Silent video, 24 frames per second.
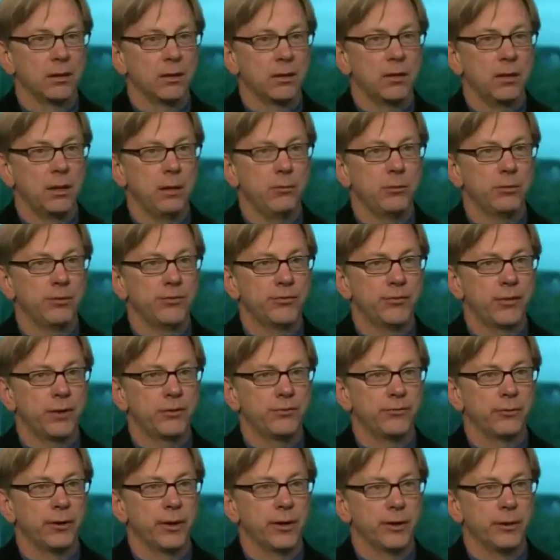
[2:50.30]
I think he was
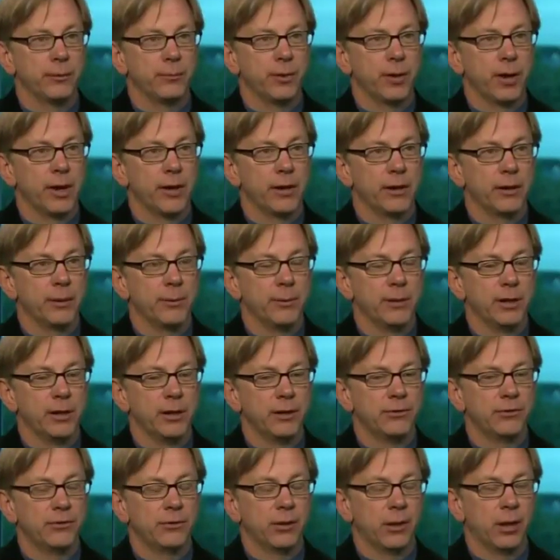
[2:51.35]
frustrated by it. I mean,
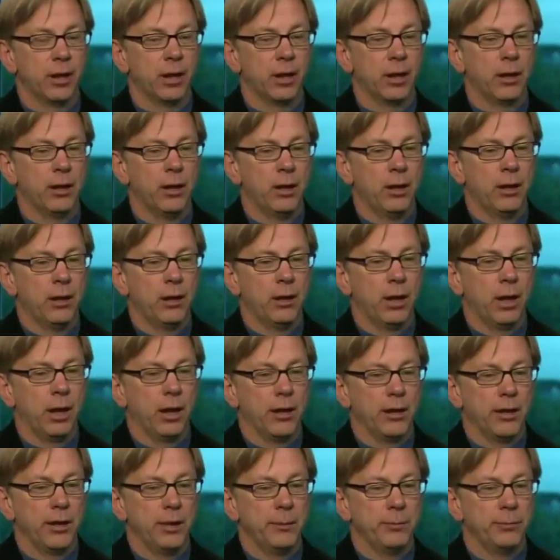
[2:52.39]

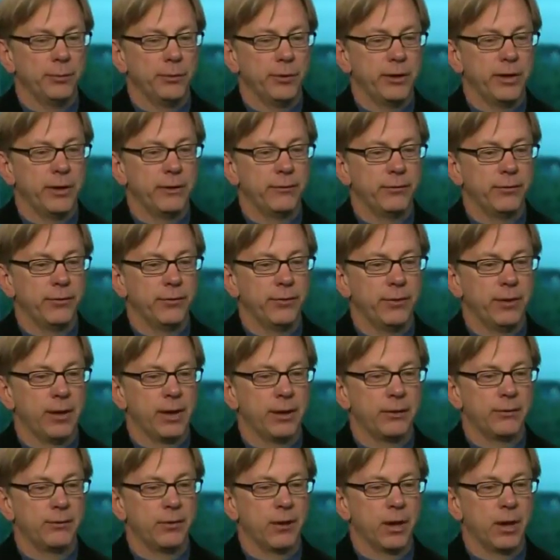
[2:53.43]
he believed
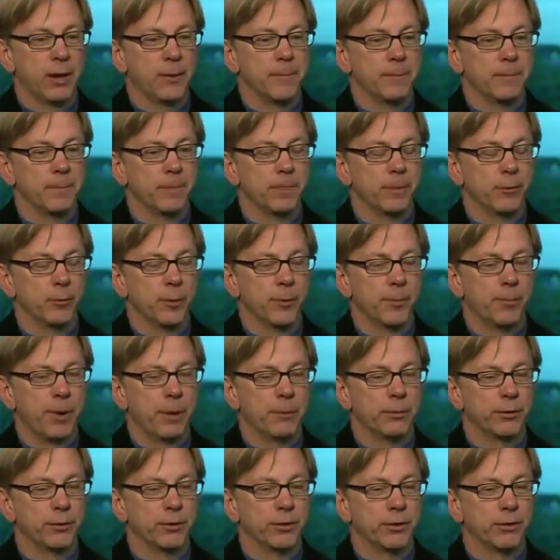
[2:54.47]
that the
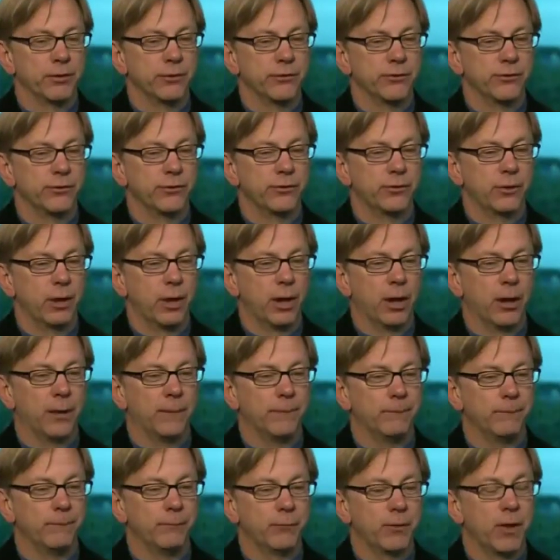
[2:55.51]
Republicans
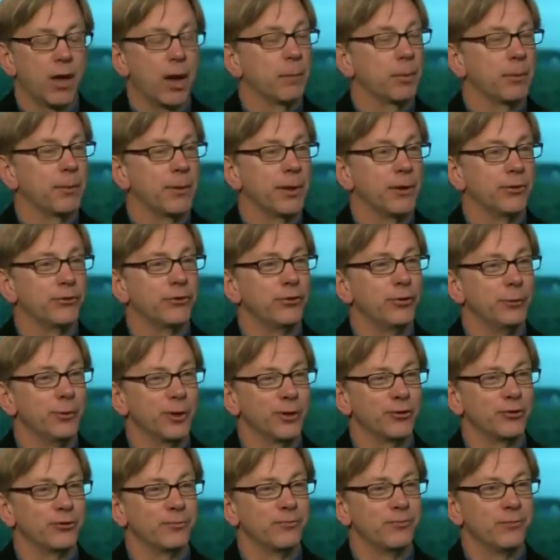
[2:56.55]
compromised too
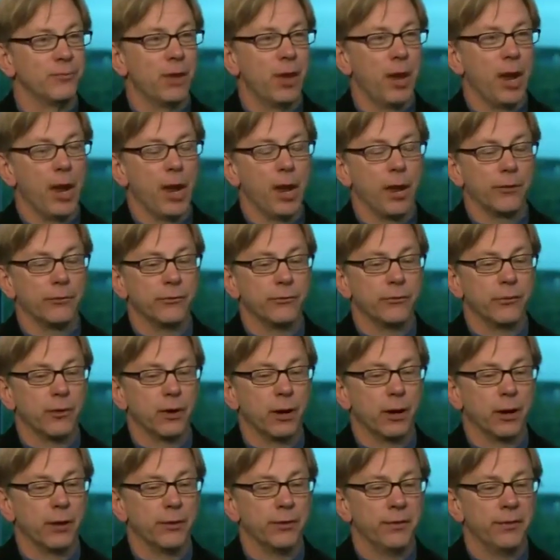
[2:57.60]
much, and
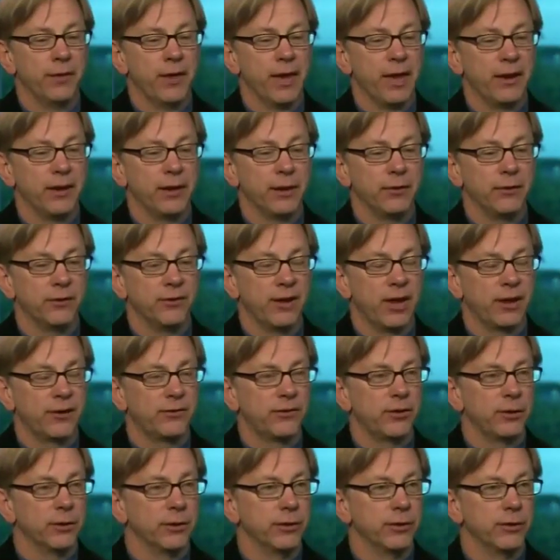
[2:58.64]
that in the debt
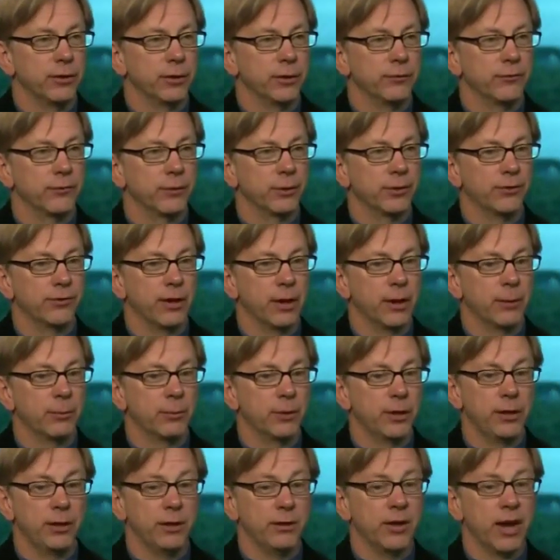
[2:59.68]
ceiling deal, for
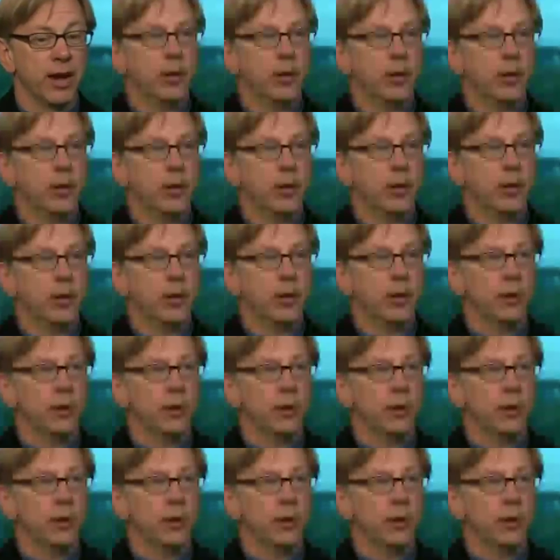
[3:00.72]
example, he did not vote